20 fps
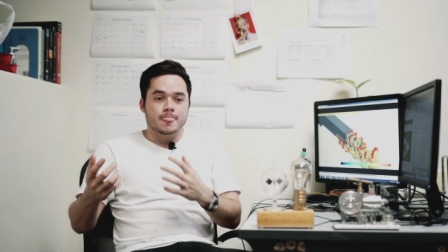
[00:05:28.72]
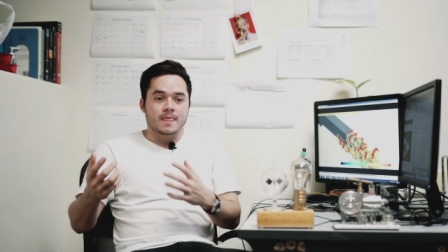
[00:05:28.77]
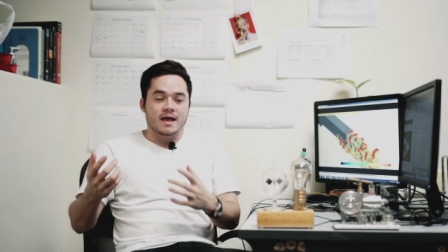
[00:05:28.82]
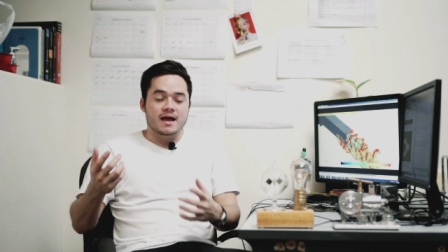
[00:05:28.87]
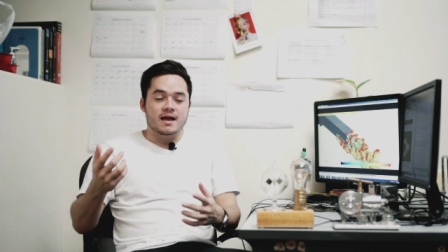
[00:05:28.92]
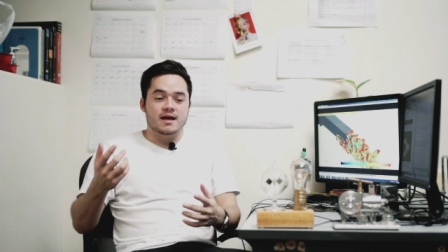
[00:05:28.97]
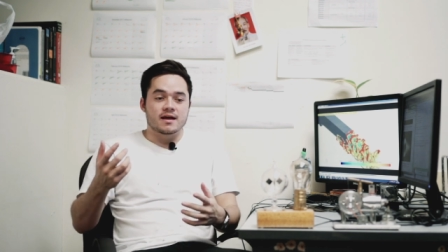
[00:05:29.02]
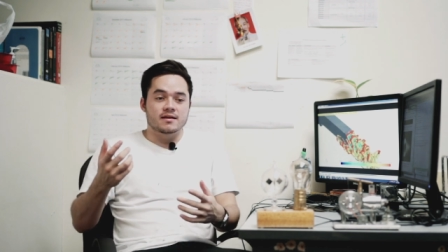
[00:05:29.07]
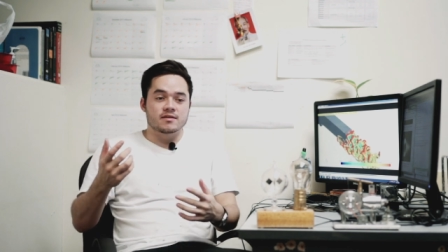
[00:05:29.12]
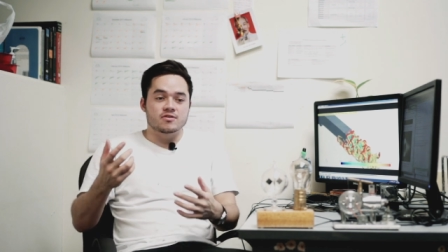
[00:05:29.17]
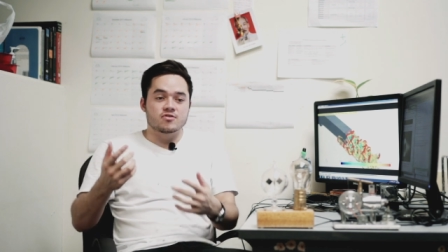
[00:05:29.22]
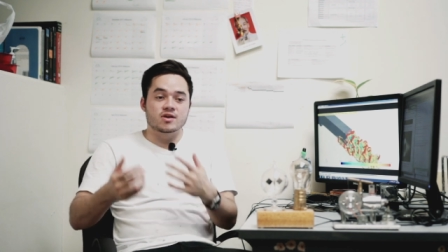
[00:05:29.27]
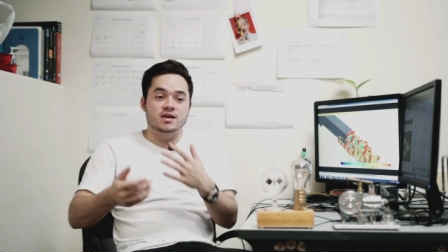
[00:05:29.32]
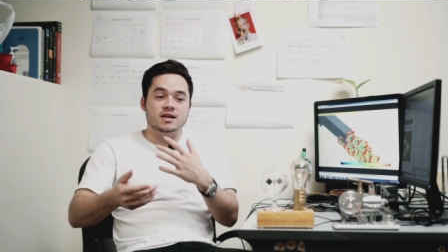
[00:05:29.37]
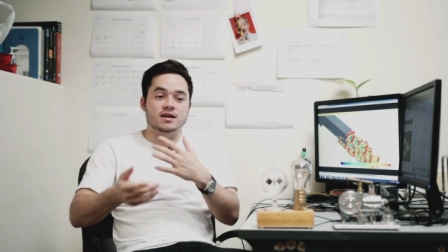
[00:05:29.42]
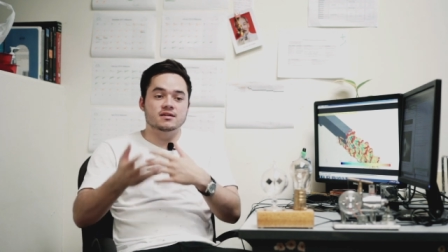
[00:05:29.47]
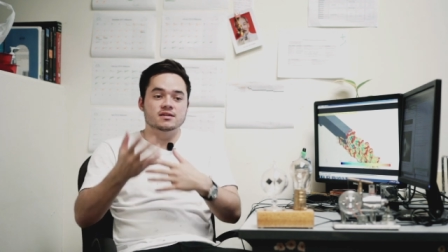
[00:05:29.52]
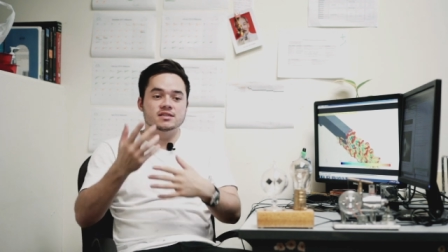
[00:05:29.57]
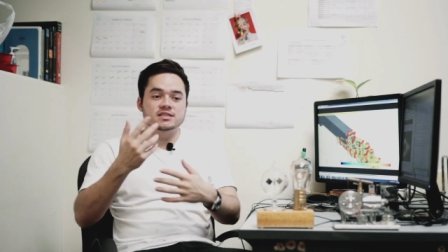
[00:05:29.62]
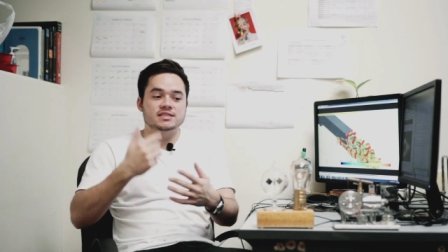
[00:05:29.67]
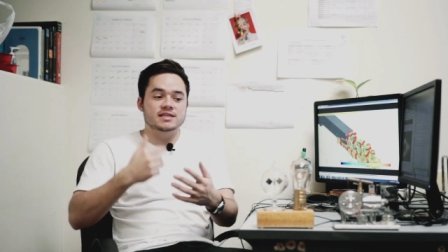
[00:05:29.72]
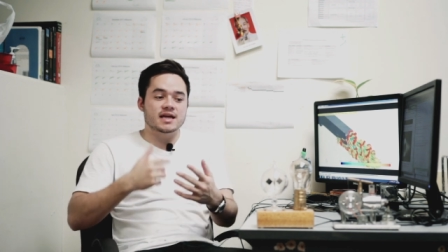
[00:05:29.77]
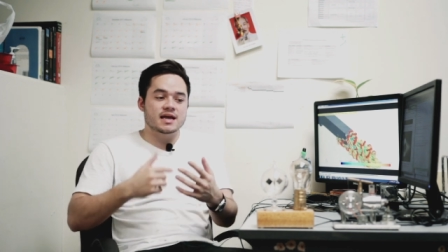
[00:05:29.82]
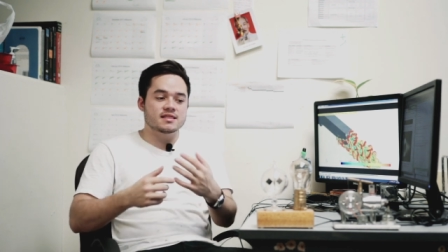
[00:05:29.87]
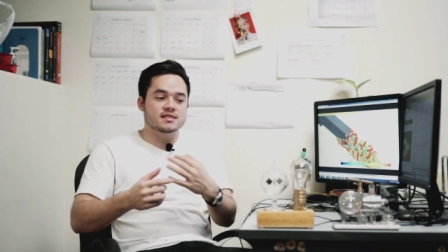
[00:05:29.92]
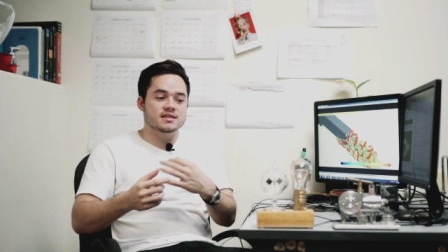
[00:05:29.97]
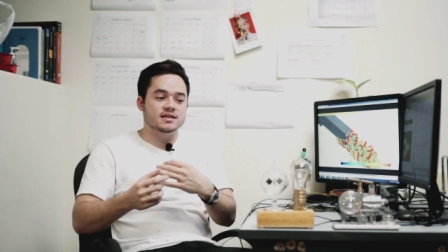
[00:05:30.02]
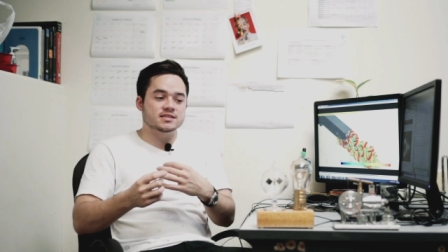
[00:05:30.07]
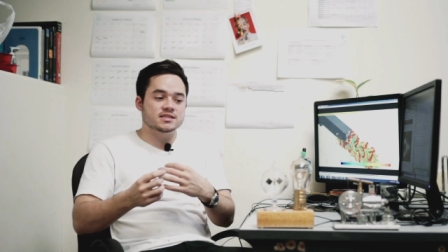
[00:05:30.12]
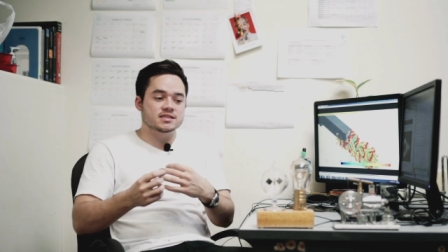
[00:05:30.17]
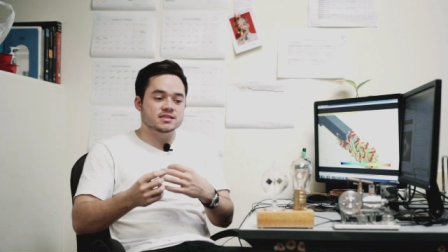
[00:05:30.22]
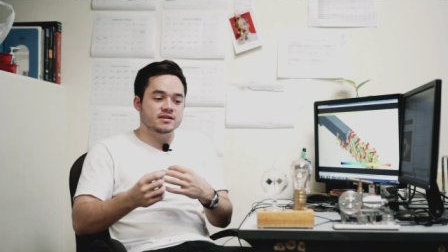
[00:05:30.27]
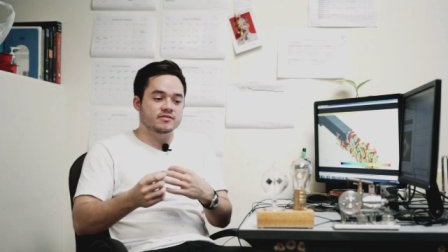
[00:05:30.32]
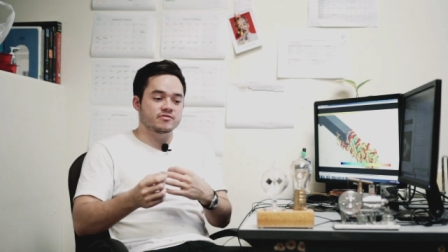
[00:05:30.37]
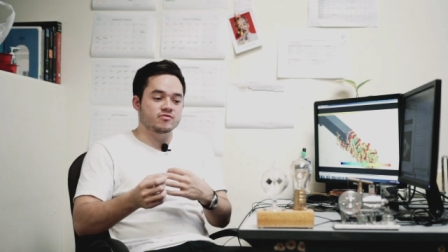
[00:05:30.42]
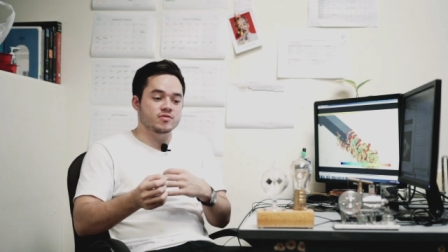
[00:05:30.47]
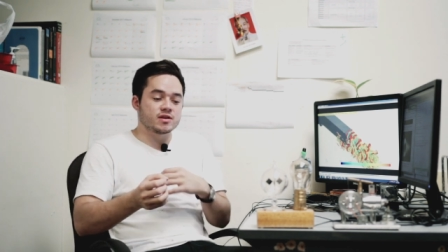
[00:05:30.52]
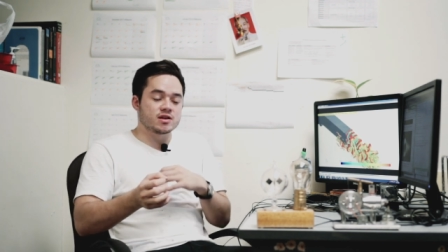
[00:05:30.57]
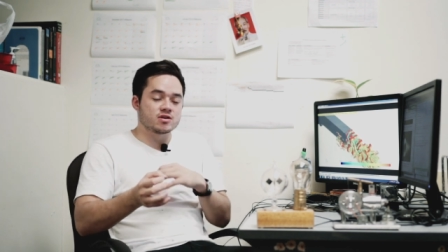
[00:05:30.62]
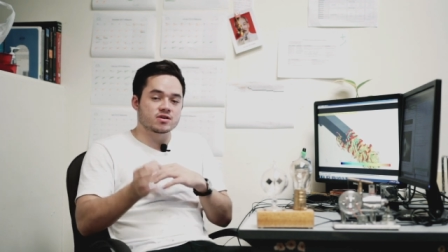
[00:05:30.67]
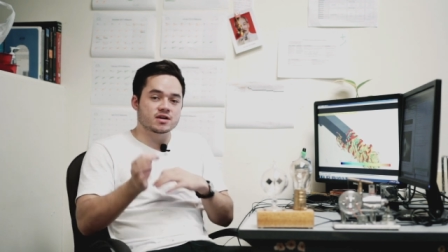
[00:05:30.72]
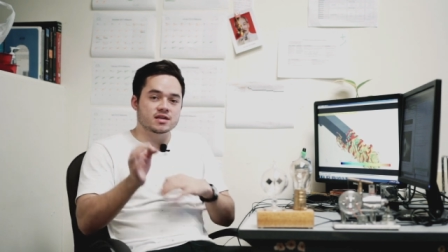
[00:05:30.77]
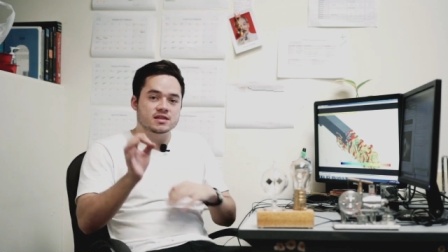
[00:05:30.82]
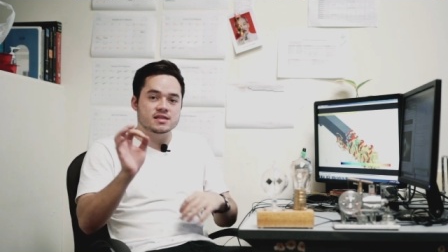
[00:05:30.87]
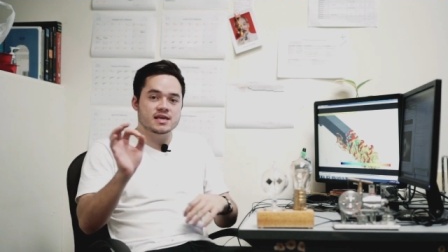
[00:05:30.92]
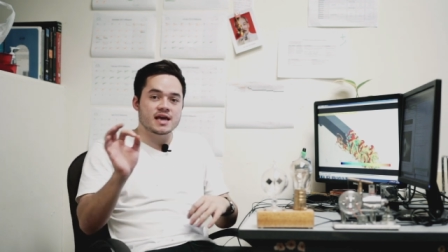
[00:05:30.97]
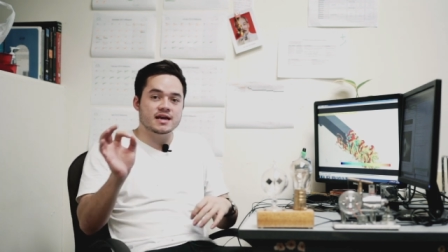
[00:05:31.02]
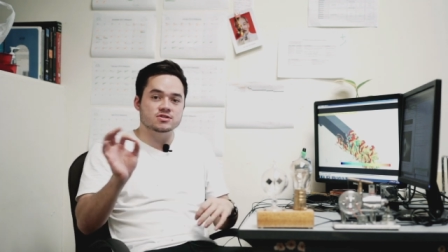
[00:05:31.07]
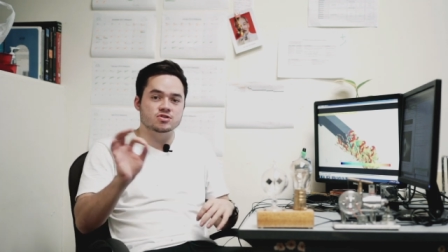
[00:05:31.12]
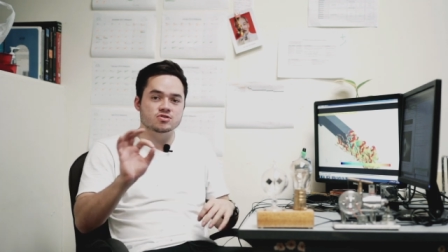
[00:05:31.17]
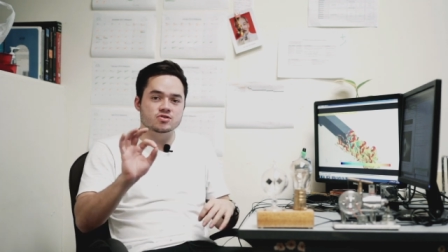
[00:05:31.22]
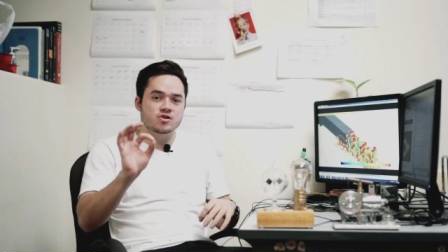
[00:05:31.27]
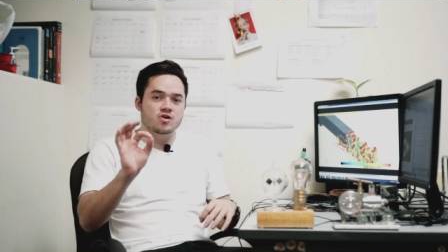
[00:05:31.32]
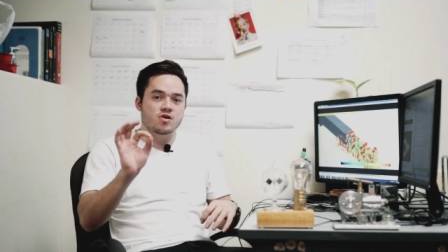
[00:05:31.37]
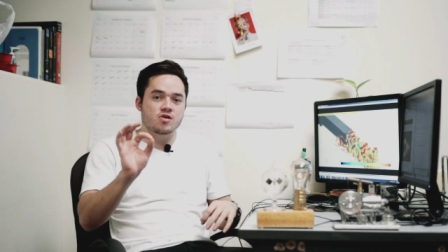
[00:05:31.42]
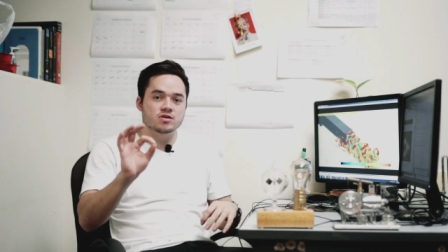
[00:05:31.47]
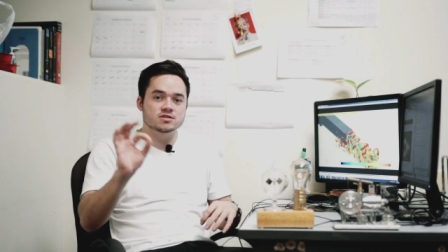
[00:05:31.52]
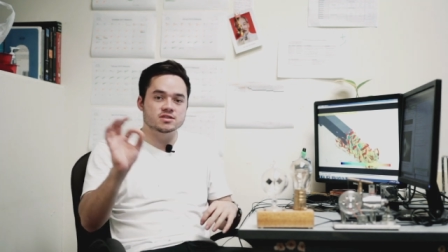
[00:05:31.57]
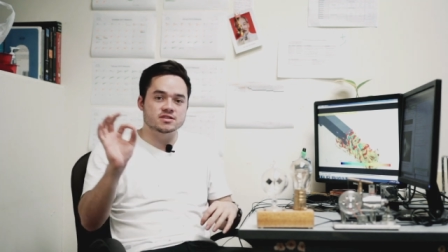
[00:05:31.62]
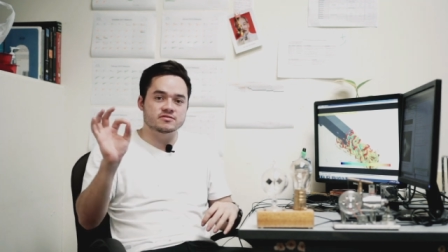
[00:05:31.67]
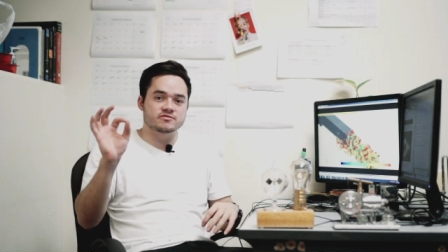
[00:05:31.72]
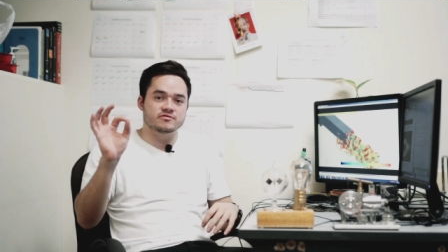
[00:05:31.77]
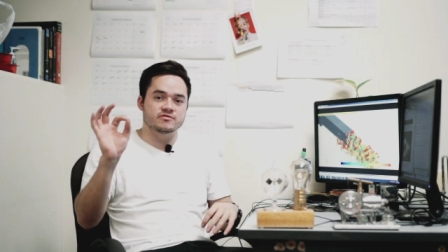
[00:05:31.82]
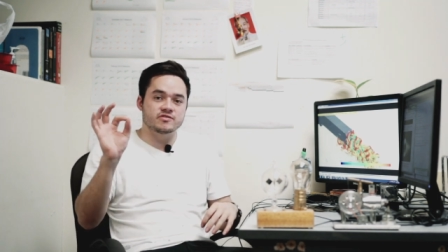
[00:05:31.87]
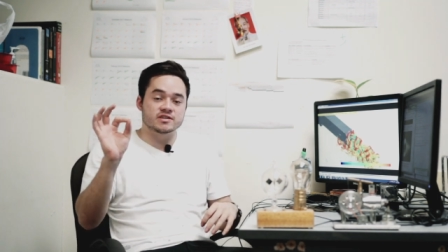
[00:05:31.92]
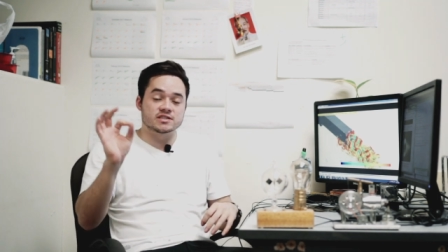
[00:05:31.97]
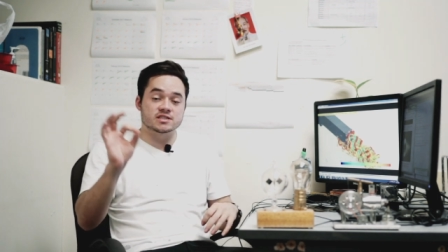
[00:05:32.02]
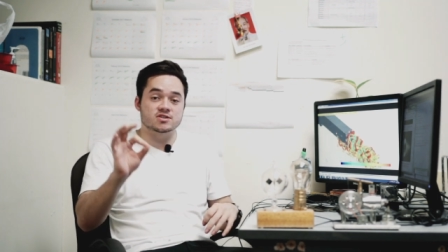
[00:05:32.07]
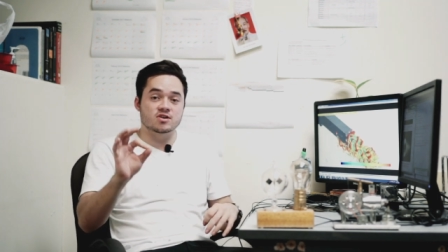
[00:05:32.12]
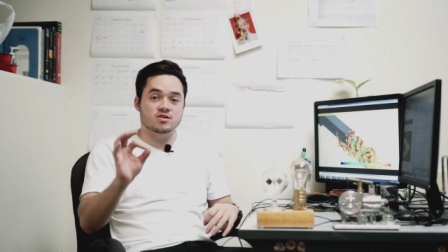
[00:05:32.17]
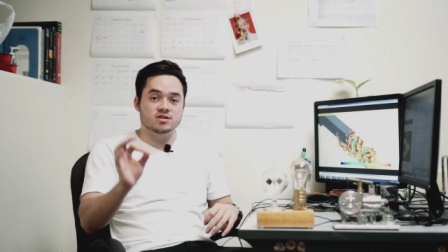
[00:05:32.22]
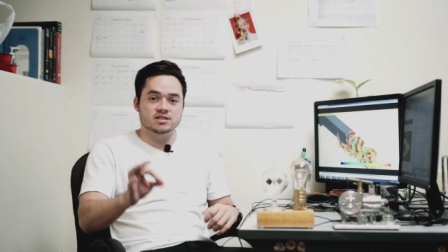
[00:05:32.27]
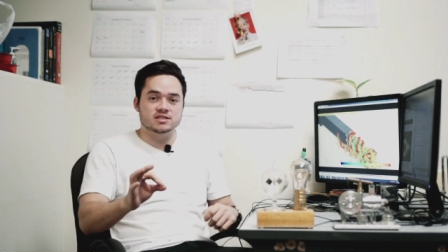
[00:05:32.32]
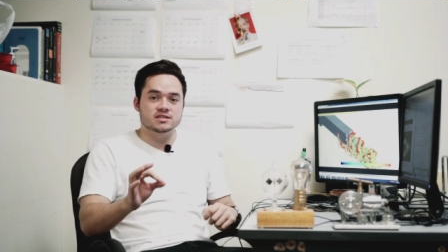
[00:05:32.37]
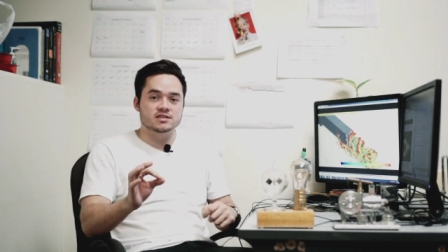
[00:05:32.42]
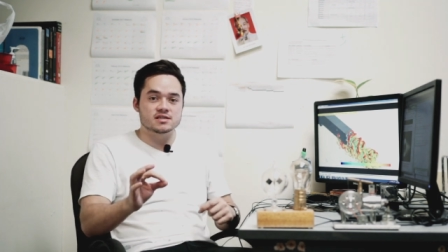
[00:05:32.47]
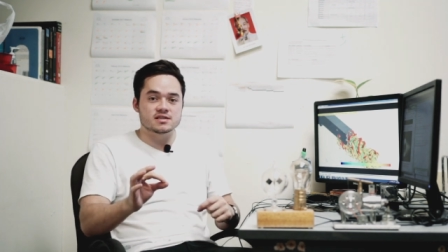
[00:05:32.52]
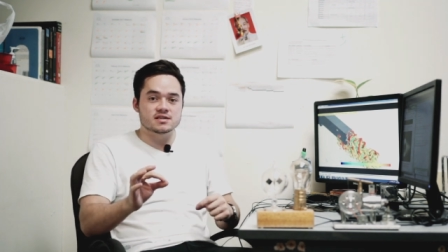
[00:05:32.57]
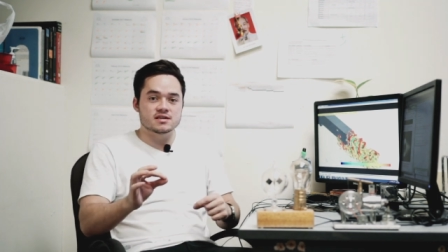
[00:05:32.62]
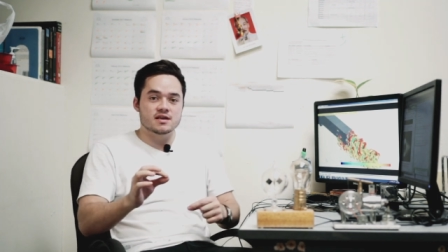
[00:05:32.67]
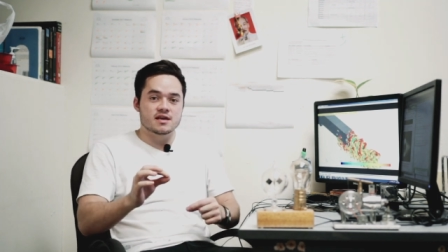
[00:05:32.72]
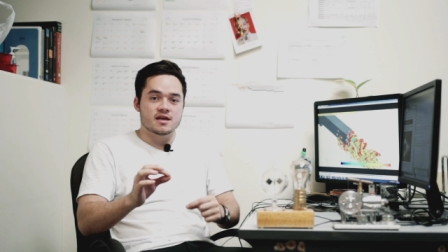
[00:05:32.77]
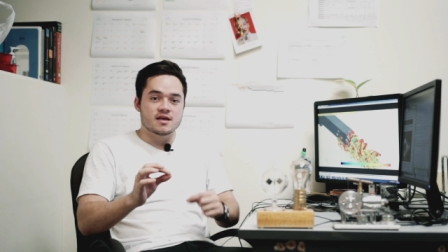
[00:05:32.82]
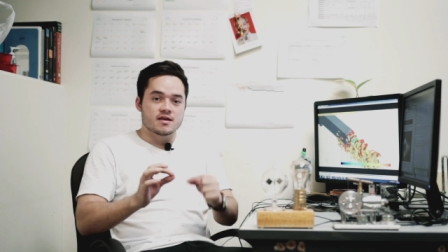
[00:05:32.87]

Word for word: And you can understand this if we look at the actual cause of viscosity,